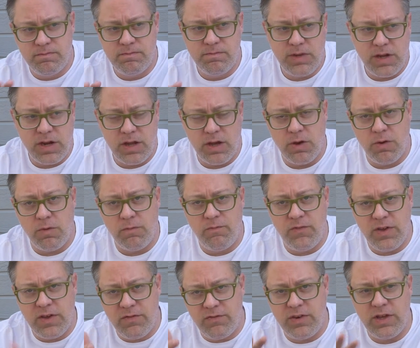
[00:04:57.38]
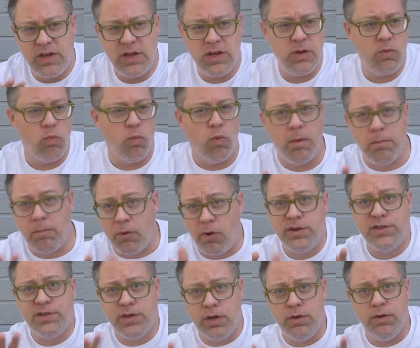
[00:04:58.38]
50
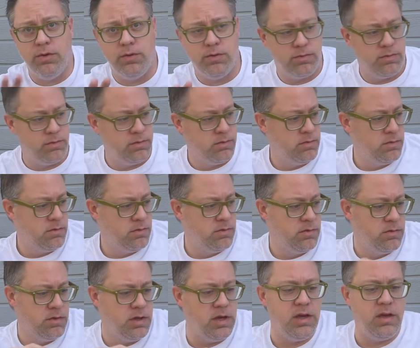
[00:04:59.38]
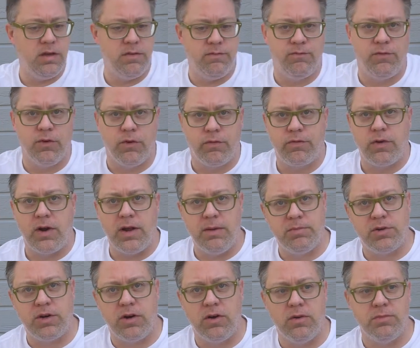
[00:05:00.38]
1.2 in full frame
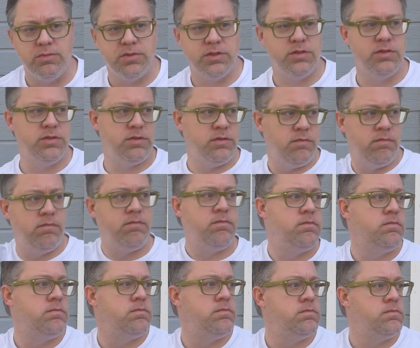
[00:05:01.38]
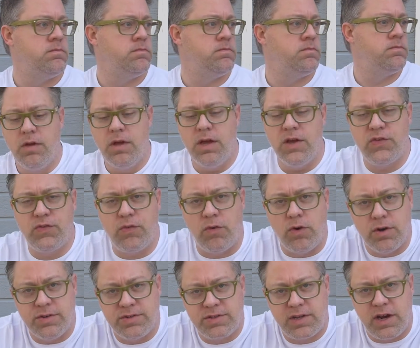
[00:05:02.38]
terms. As
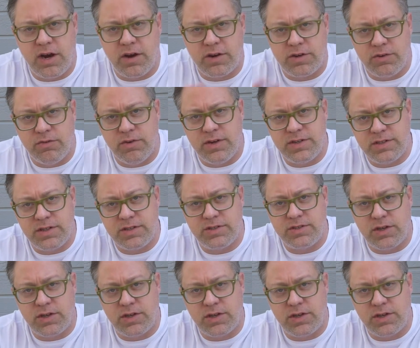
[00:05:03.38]
far as characteristics